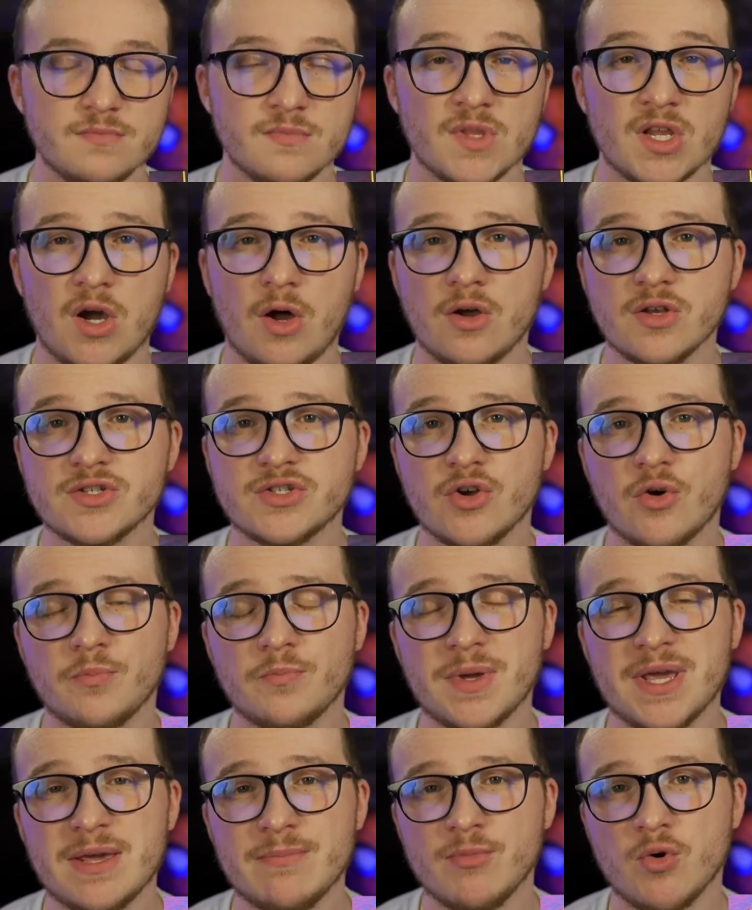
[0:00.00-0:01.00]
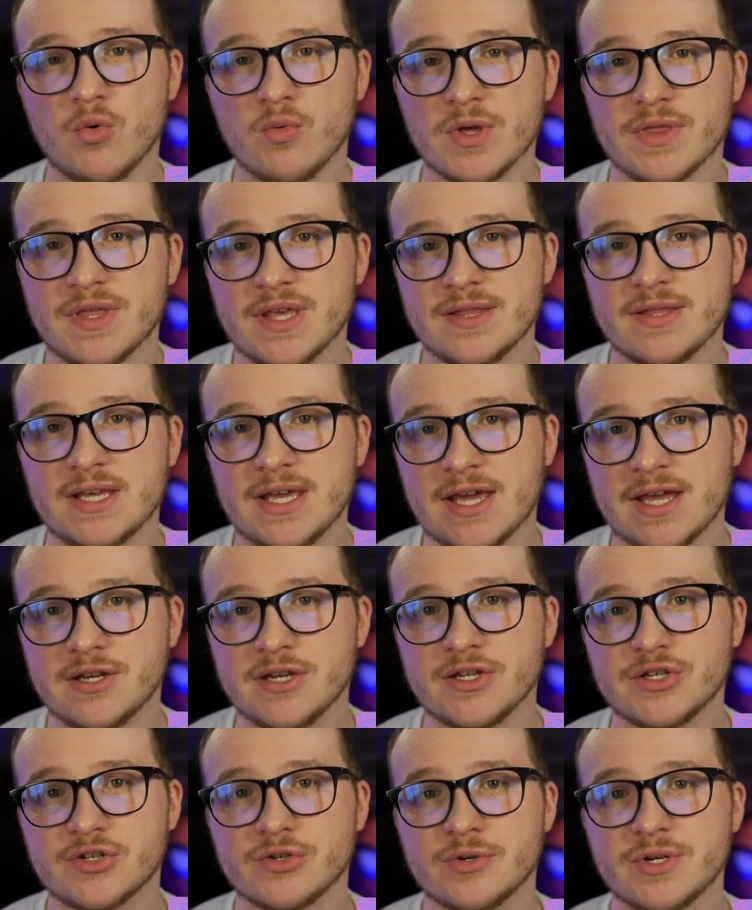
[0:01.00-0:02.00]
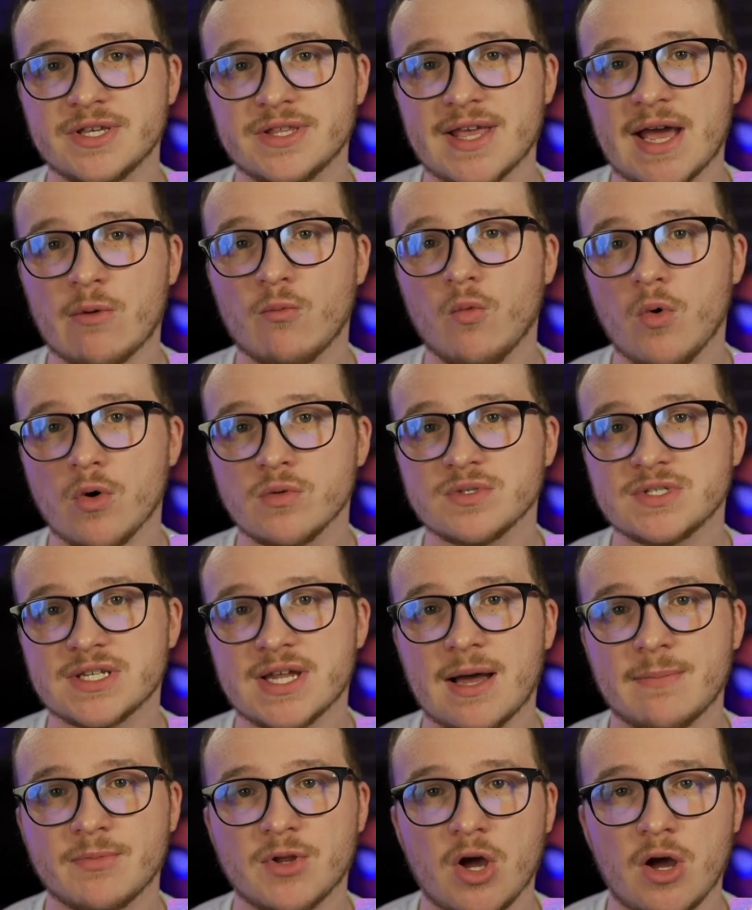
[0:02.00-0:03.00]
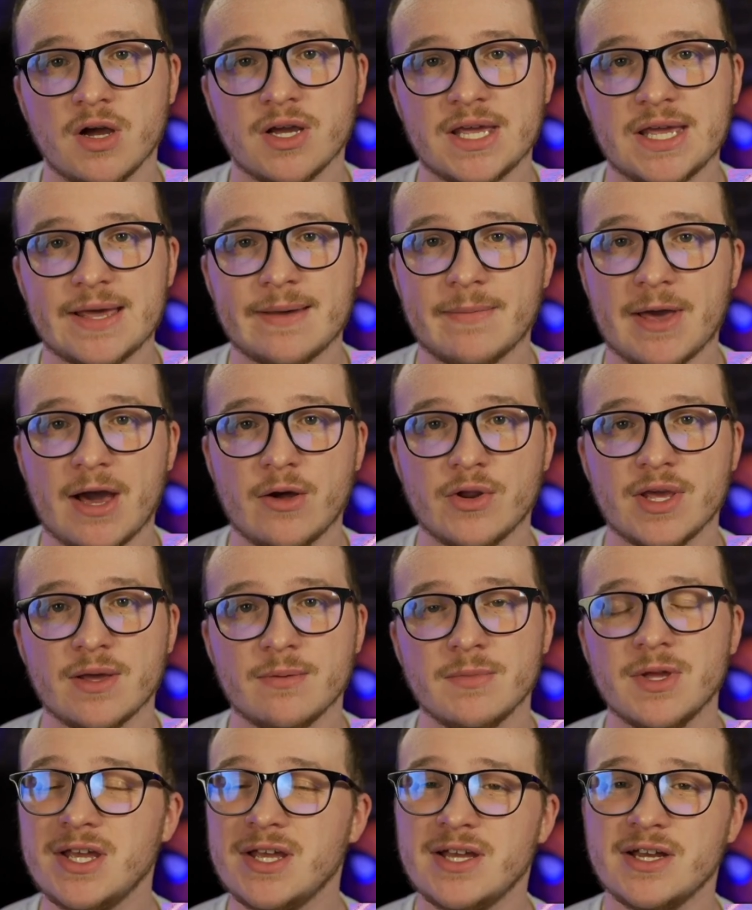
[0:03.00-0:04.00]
but also people within the industry that won't stop talking about him.